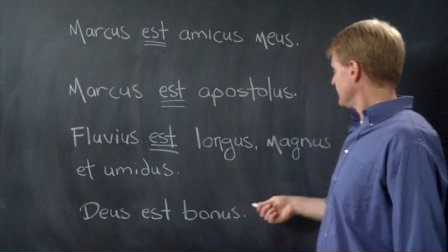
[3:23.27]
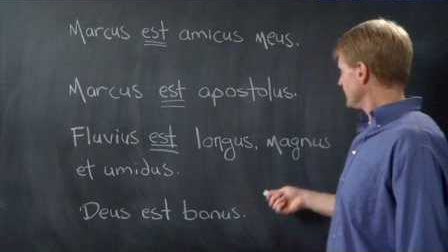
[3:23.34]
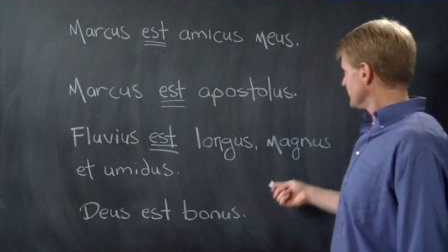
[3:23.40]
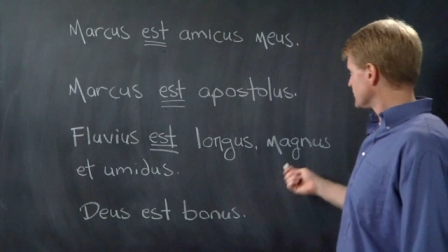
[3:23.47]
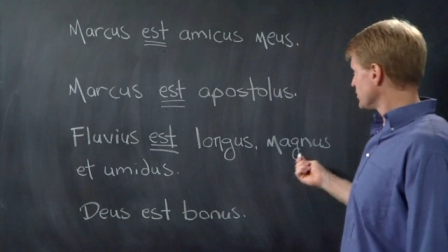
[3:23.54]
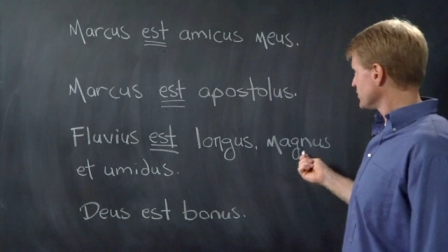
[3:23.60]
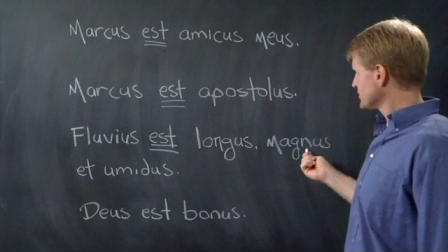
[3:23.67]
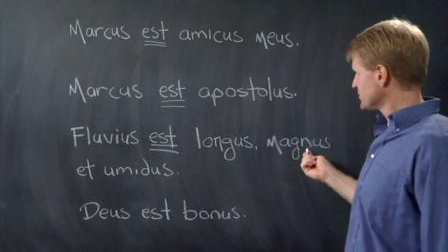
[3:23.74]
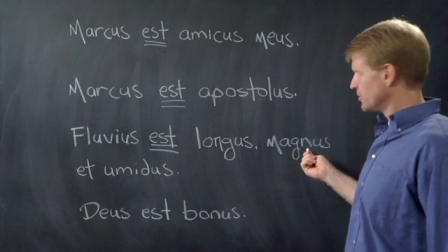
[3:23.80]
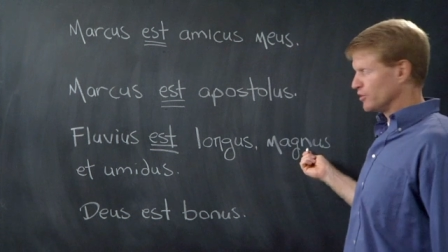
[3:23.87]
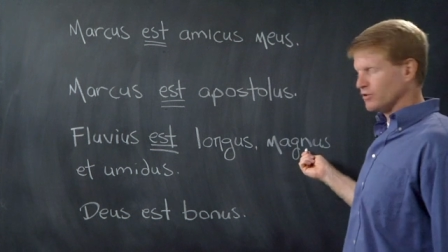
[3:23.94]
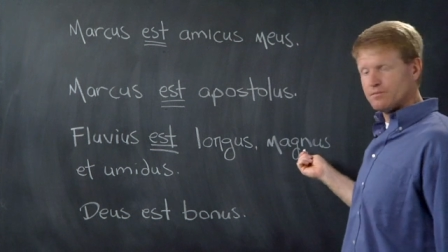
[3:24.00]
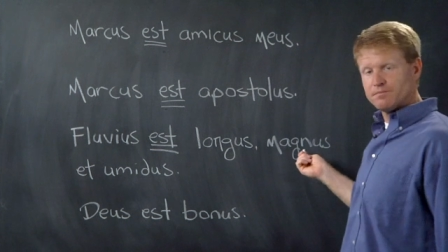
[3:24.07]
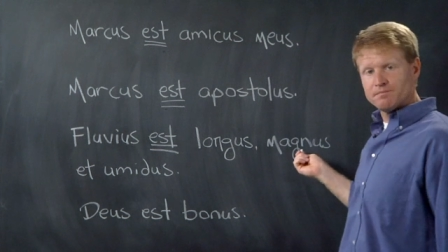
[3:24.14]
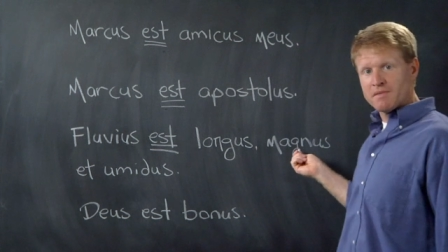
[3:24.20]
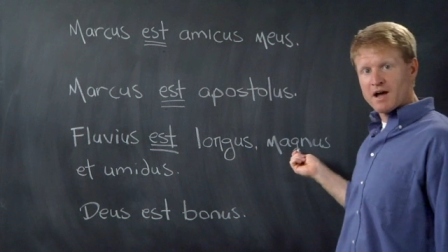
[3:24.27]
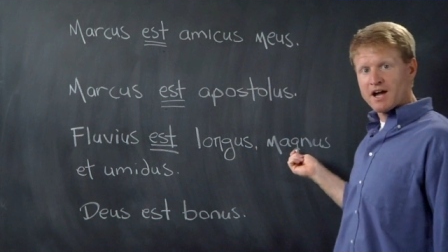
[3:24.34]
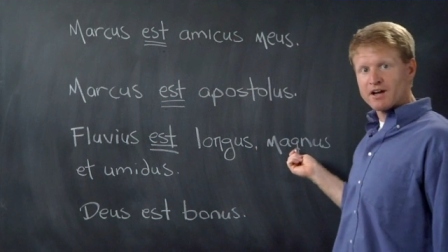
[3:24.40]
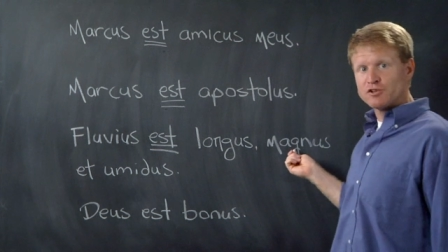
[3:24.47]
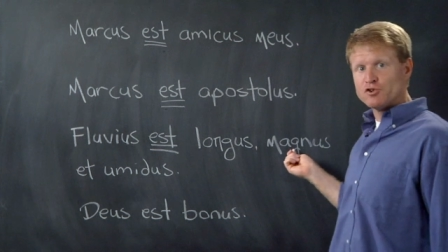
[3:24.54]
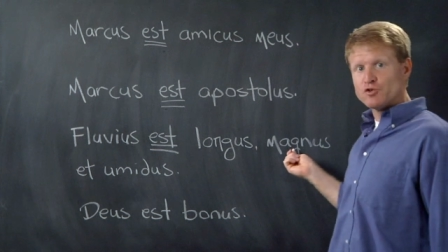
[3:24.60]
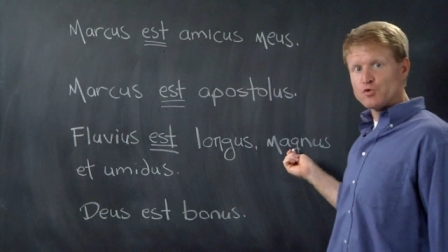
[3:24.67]
It's also
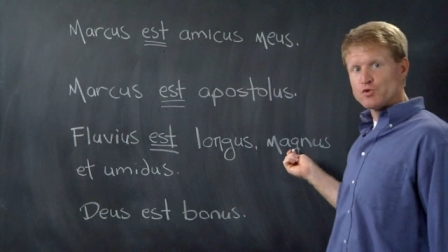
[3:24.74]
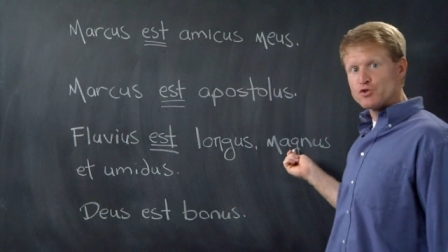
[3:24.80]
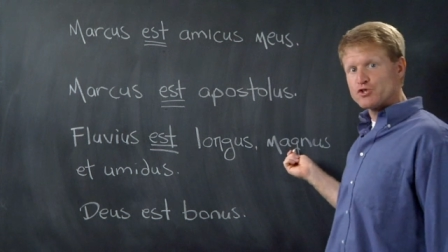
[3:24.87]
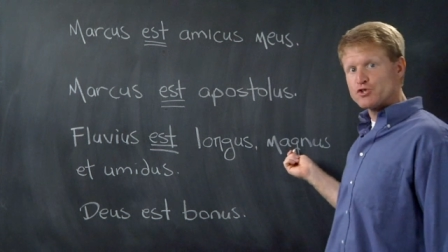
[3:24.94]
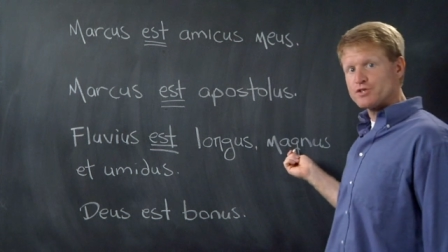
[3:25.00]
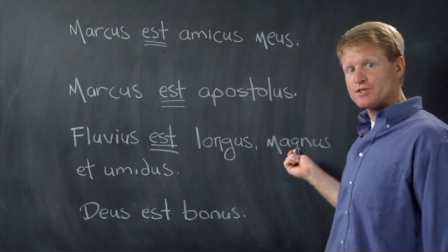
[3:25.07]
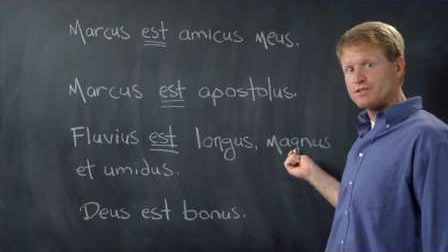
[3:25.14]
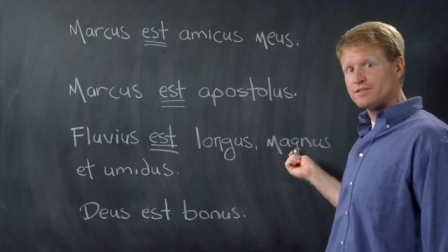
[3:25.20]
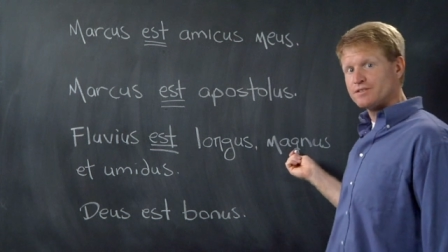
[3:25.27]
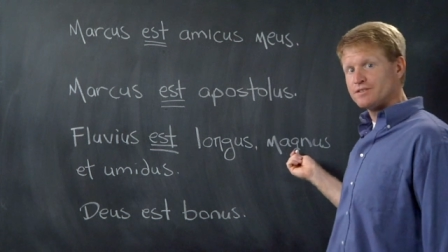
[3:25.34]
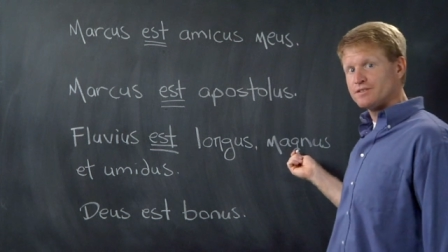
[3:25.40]
magnus.